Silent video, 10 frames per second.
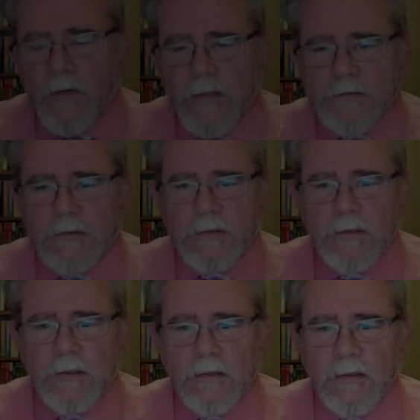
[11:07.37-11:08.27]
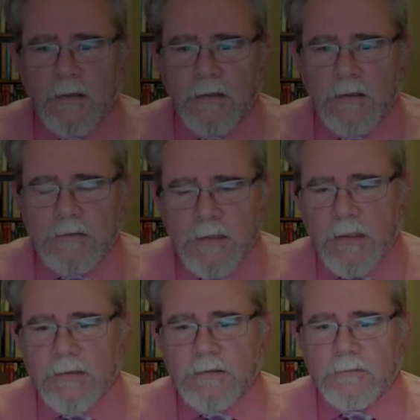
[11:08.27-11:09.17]
lesson, is
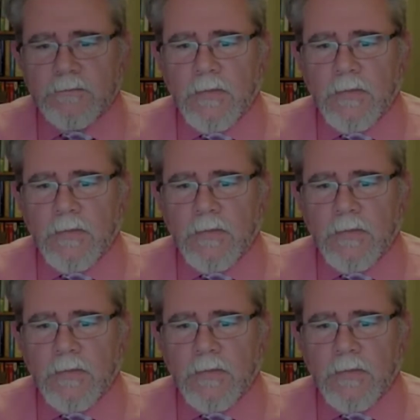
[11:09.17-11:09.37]
this.